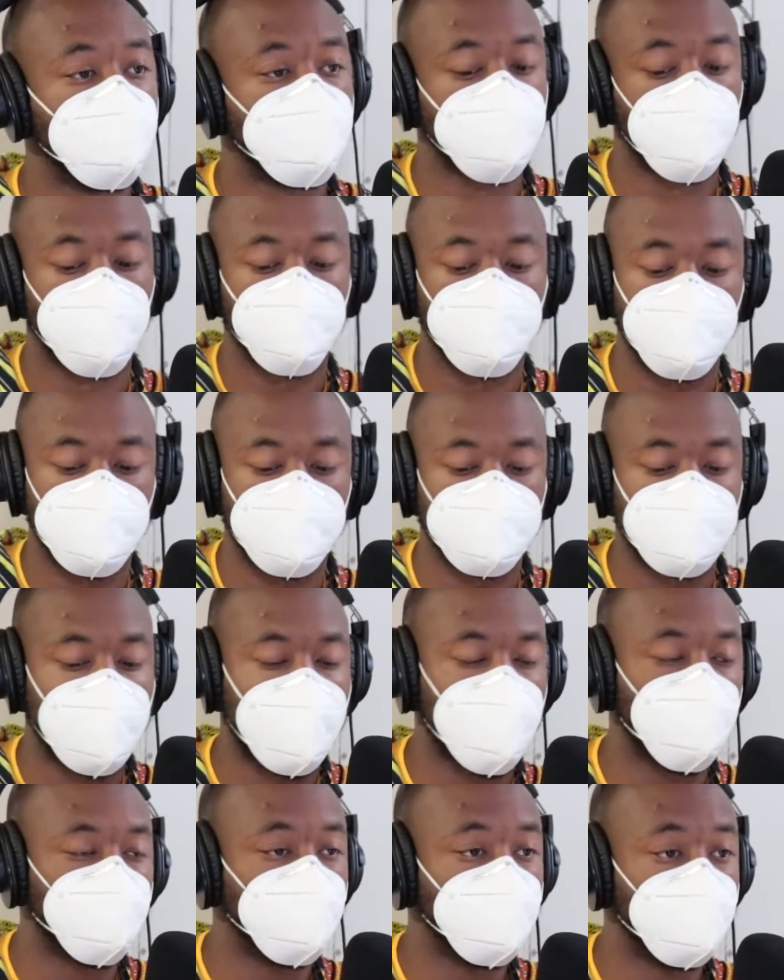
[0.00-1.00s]
something is
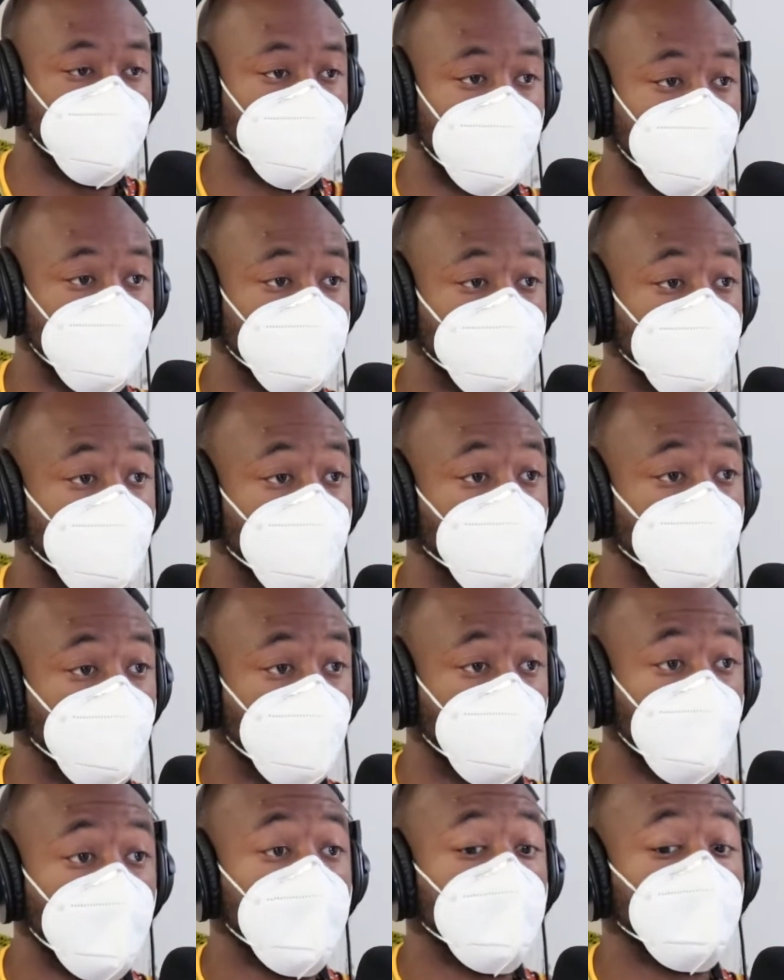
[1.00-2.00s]
happening
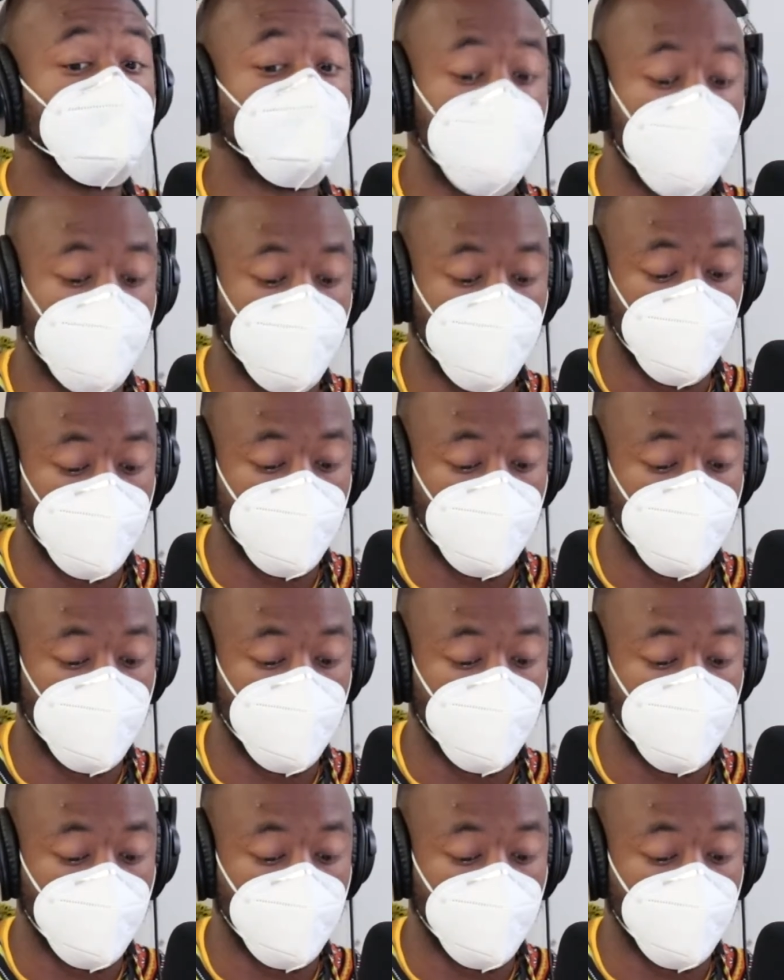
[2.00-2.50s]
that